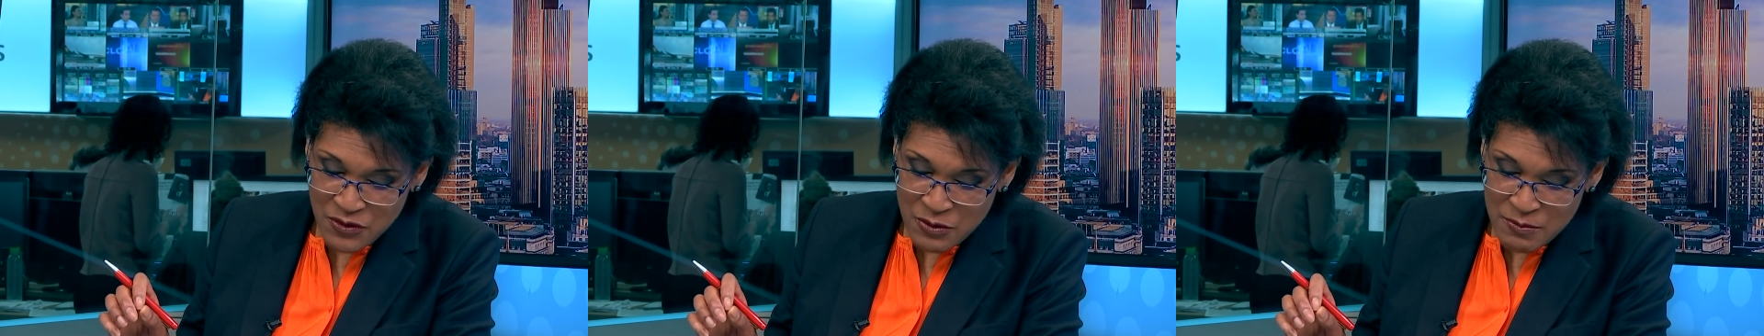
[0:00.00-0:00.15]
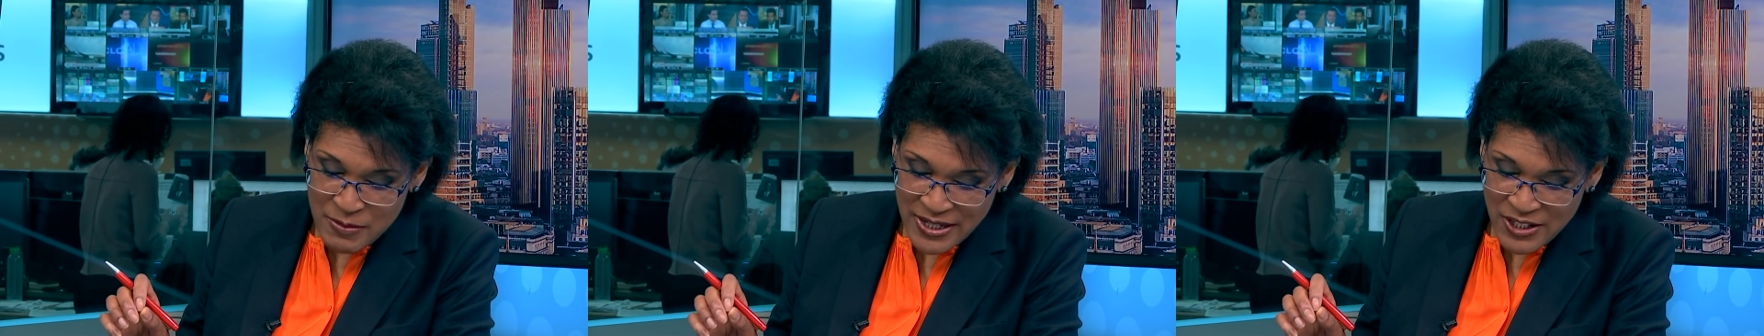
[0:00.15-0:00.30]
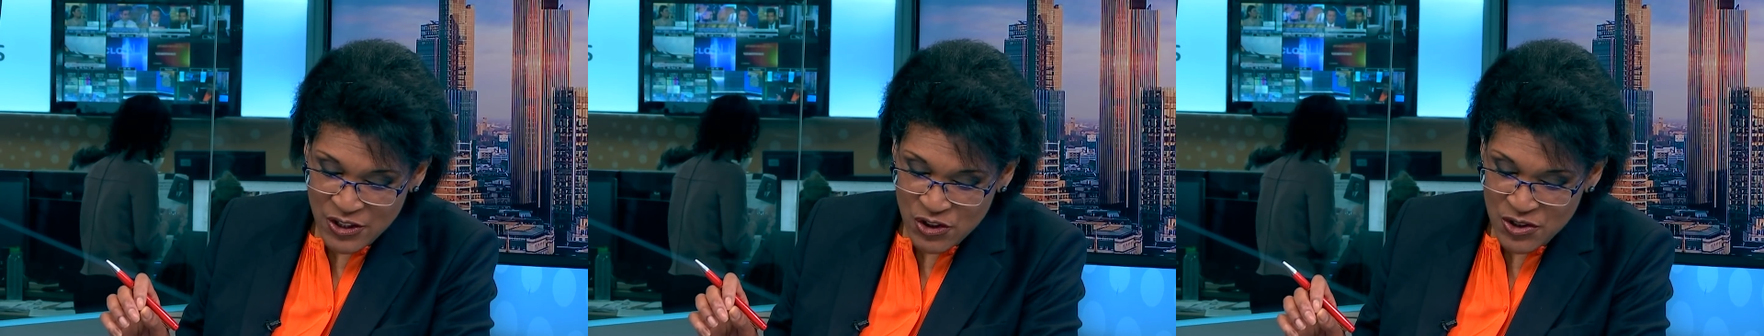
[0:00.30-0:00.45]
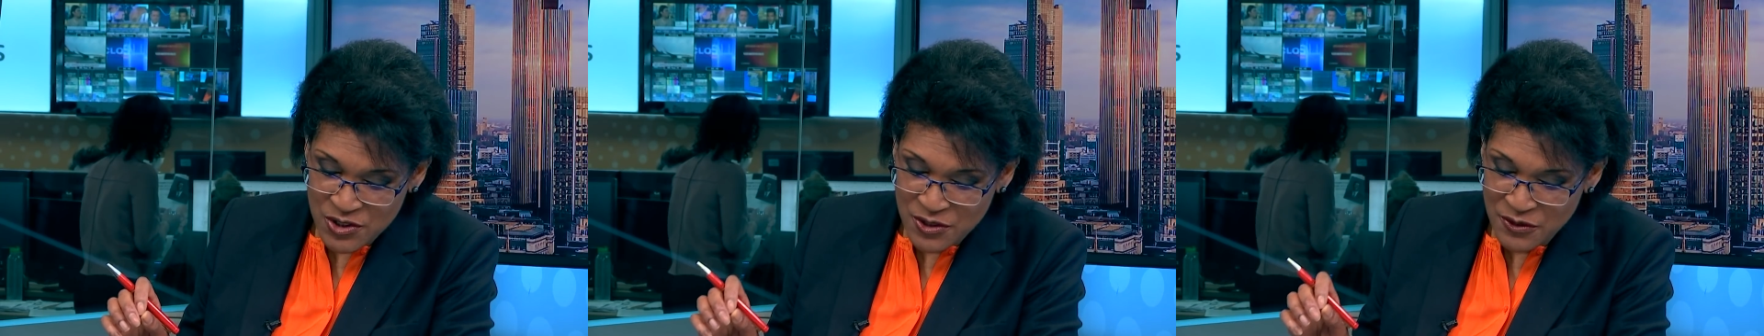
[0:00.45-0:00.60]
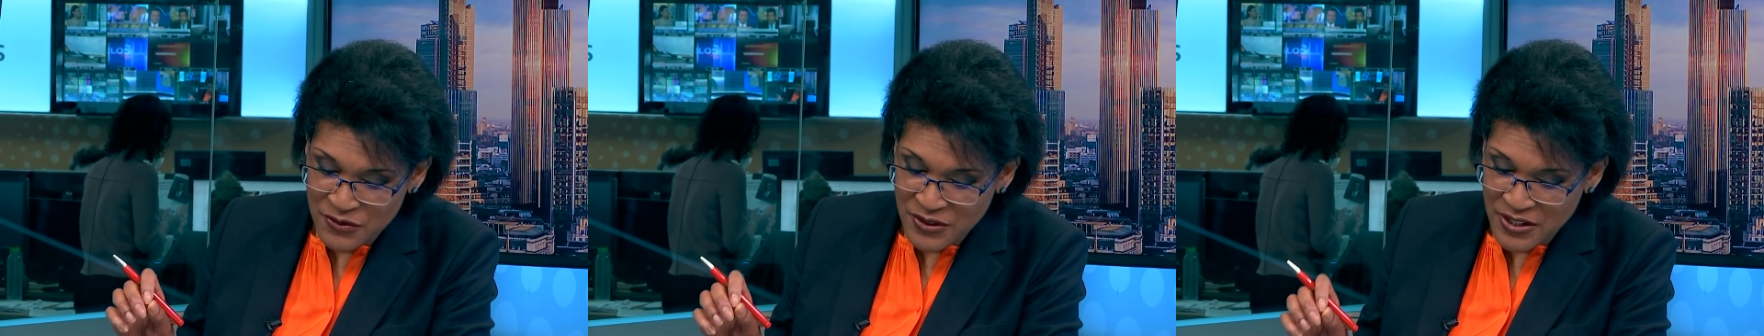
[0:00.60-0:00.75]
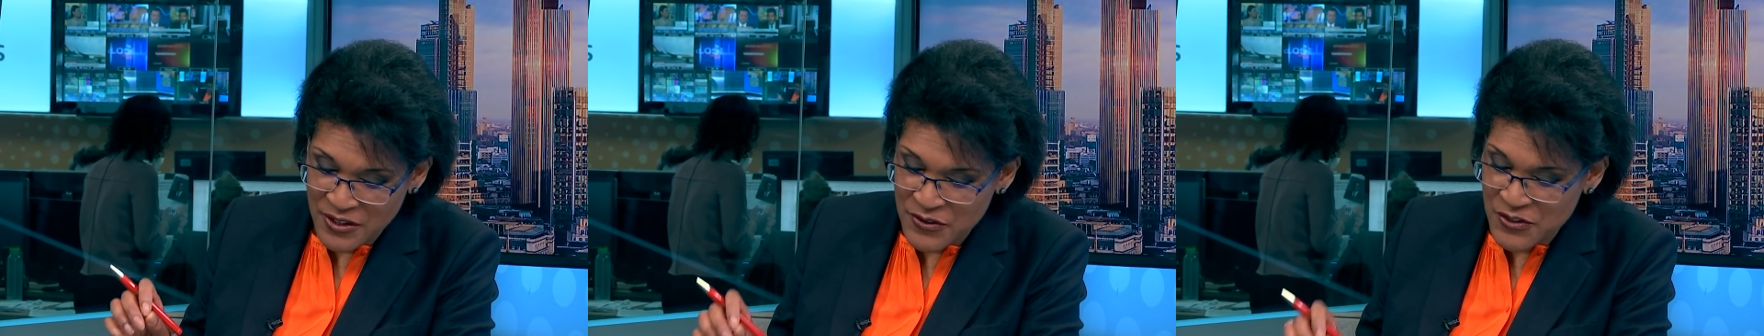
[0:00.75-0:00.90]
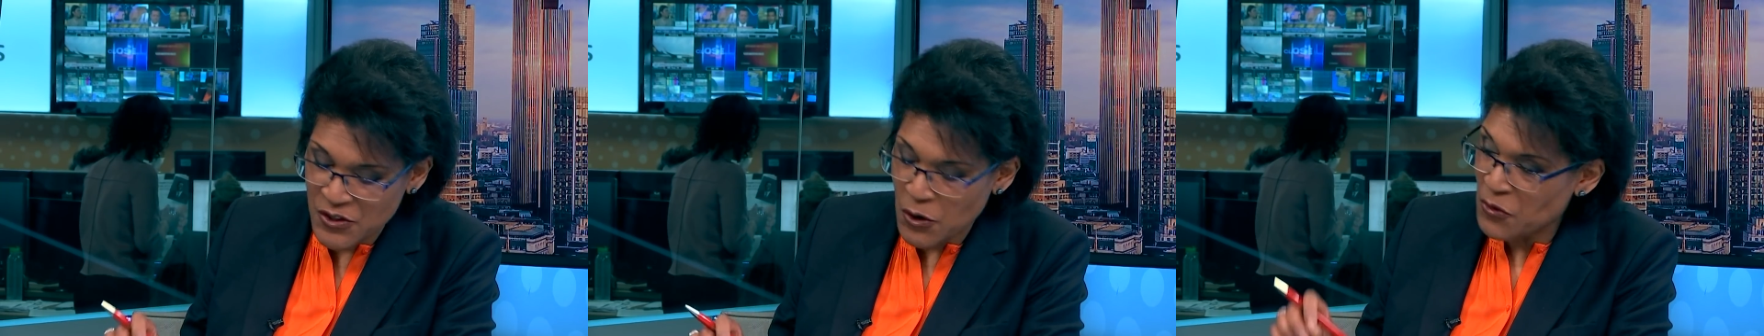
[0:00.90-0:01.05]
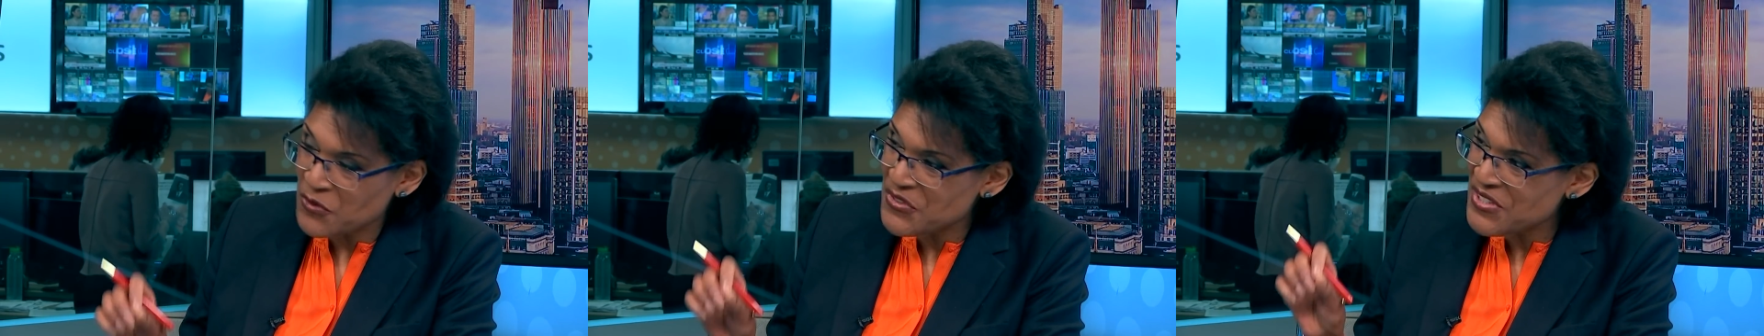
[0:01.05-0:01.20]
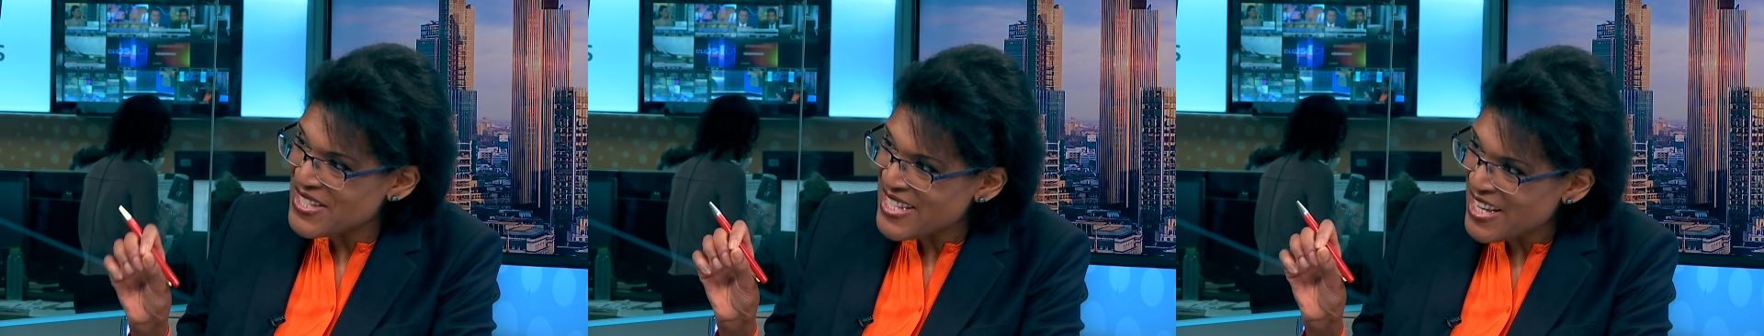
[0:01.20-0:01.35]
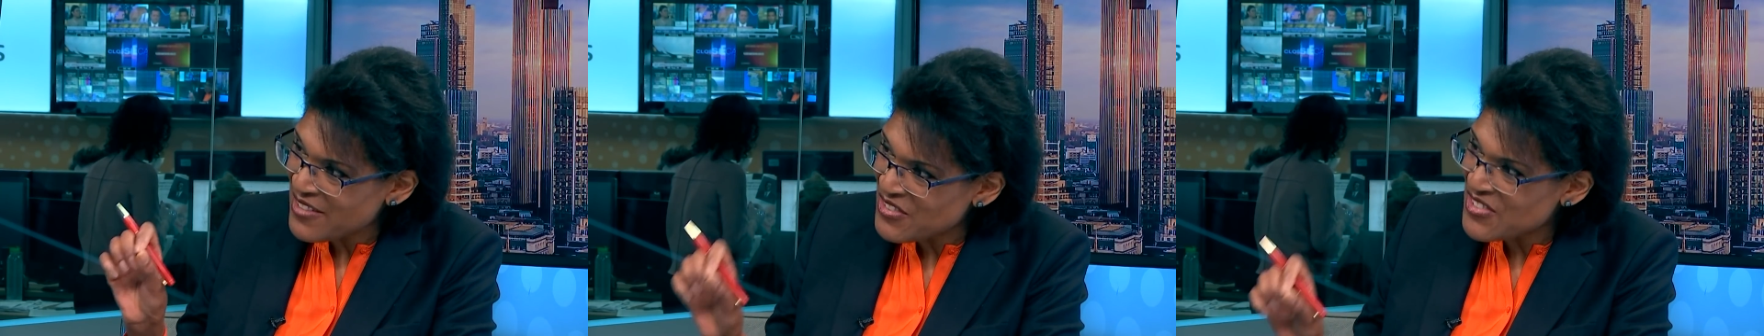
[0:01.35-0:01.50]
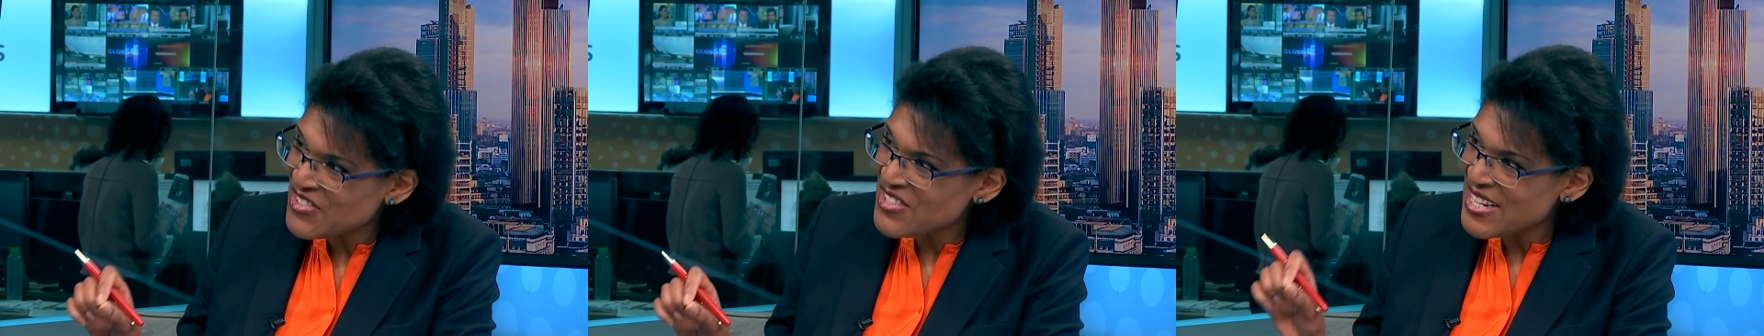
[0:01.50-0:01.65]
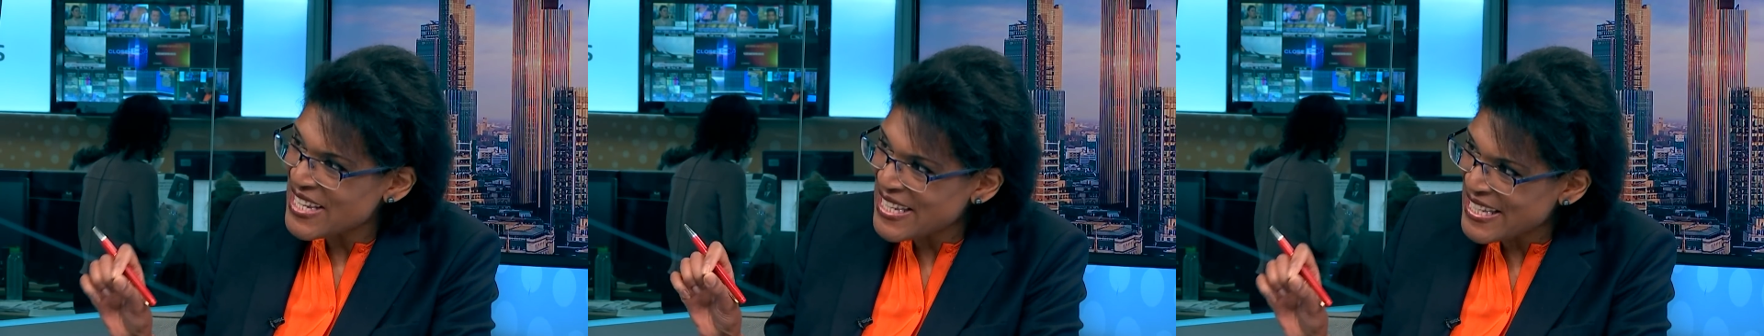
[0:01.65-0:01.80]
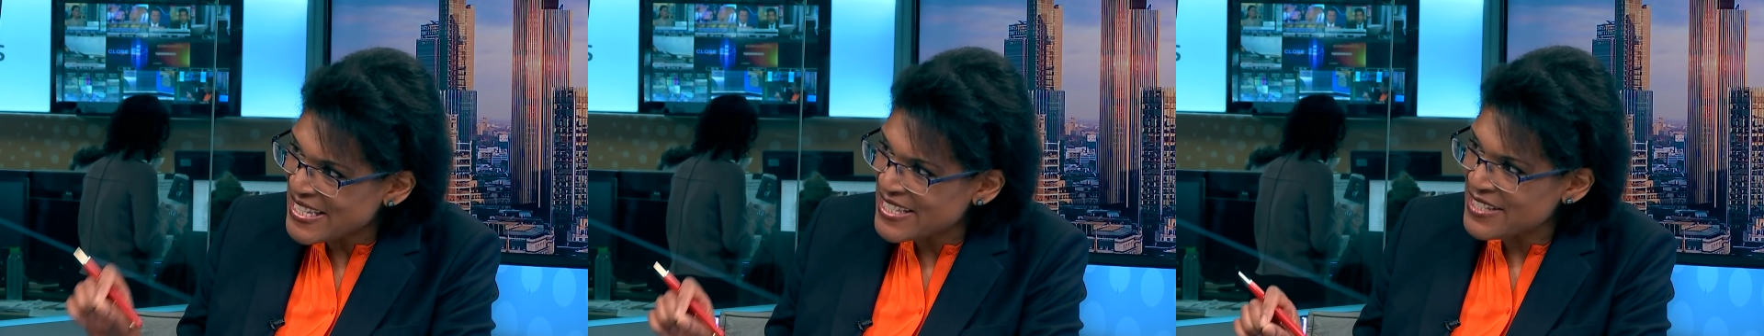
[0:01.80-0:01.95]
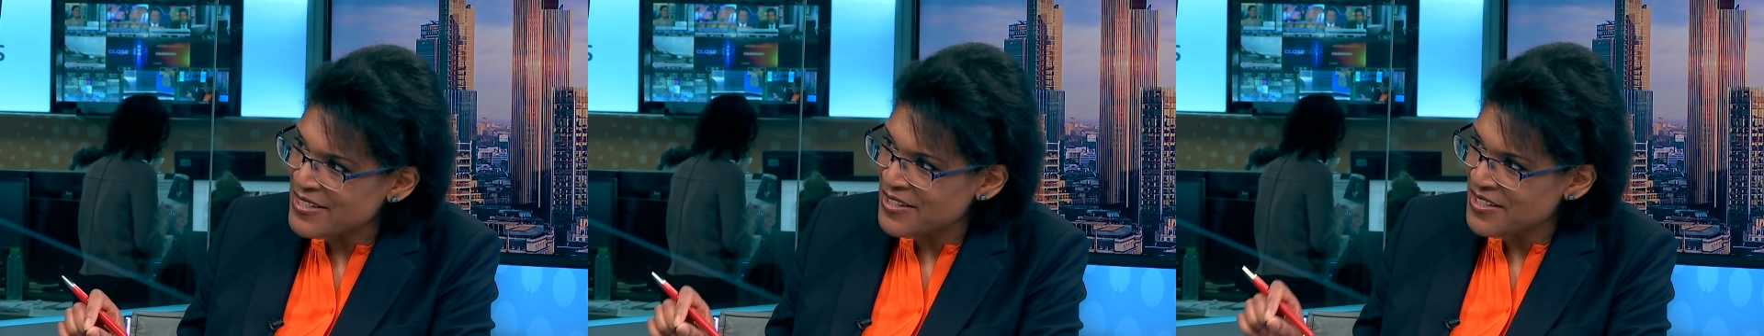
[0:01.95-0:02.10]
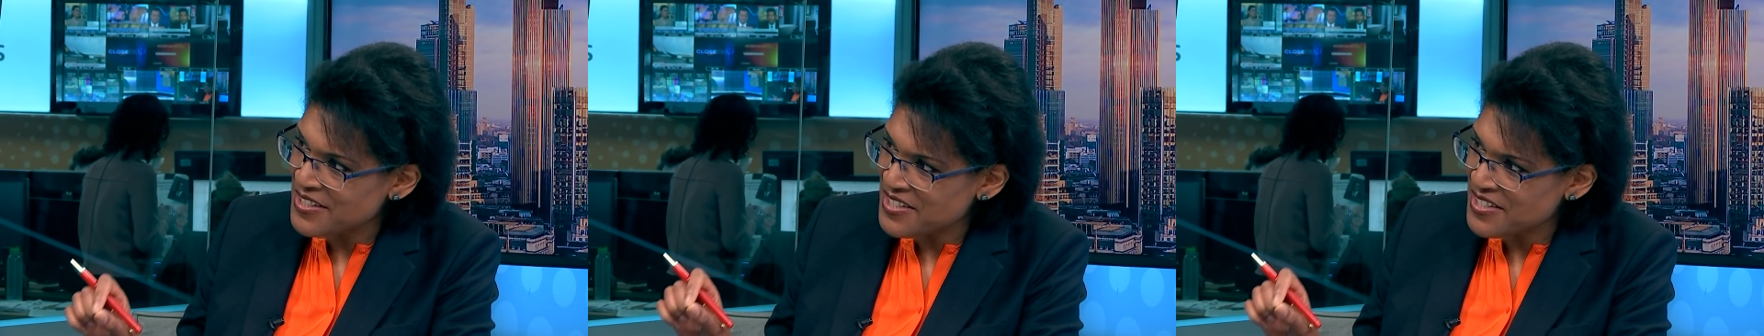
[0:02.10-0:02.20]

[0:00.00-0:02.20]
for managing the funds of 17